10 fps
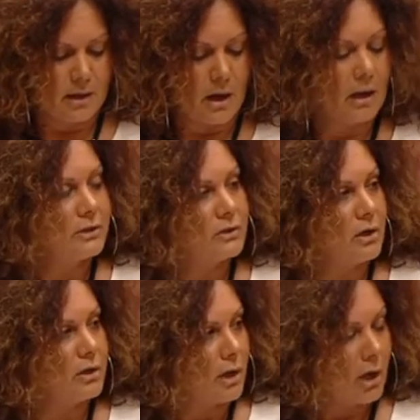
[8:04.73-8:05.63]
"I do
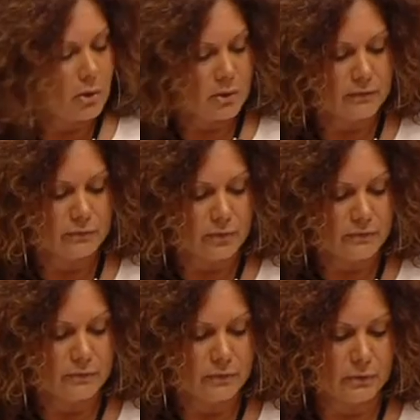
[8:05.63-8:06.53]
not know if
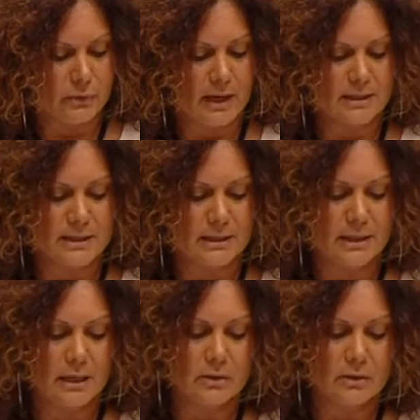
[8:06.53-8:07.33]
Riverview has any